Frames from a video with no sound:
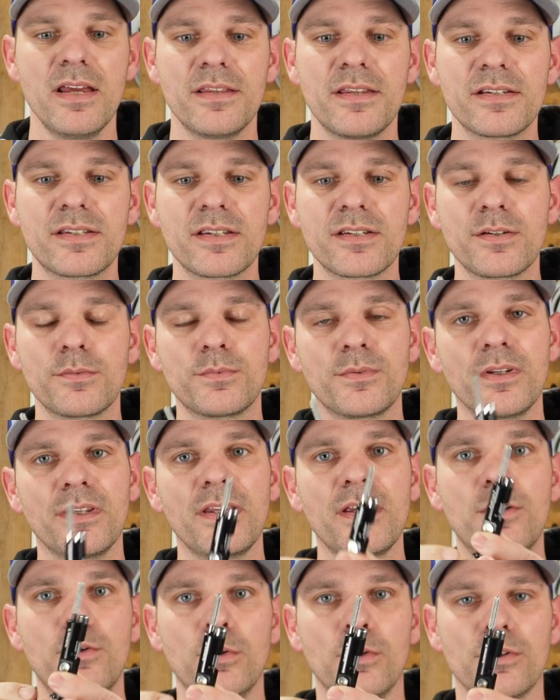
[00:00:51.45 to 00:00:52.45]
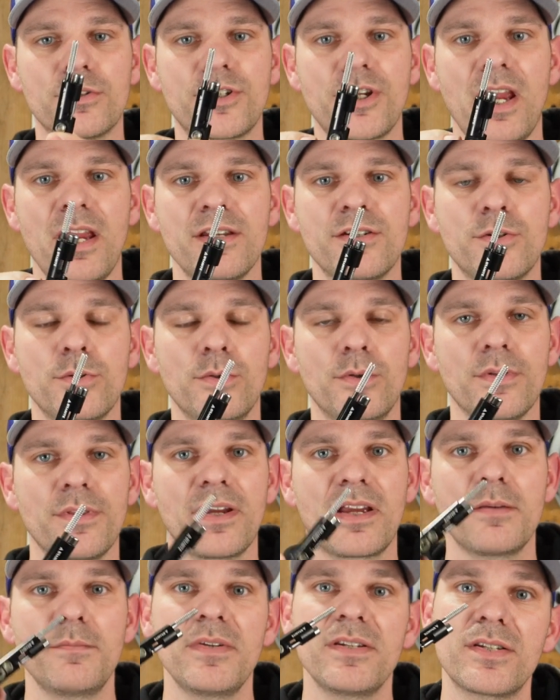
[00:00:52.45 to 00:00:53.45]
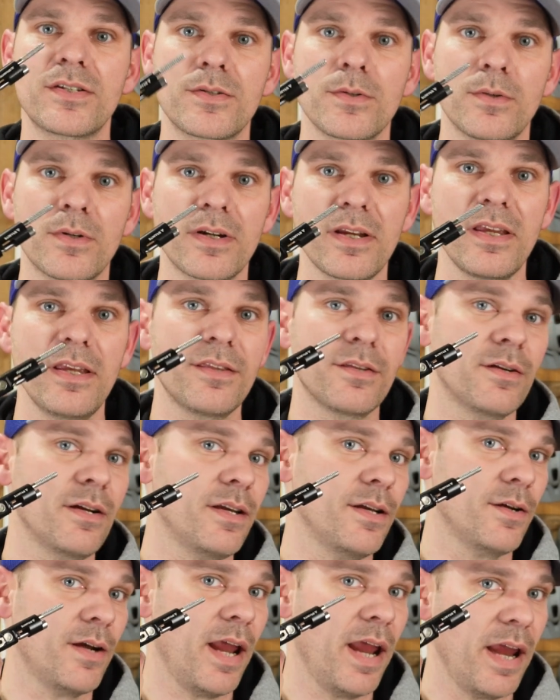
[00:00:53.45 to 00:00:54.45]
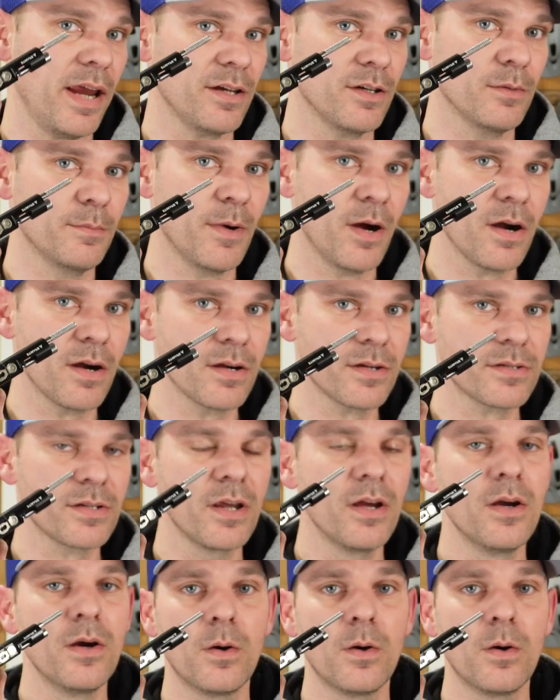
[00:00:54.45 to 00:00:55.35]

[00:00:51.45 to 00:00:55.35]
This is a really cool chain tool that can be stored either in your handlebars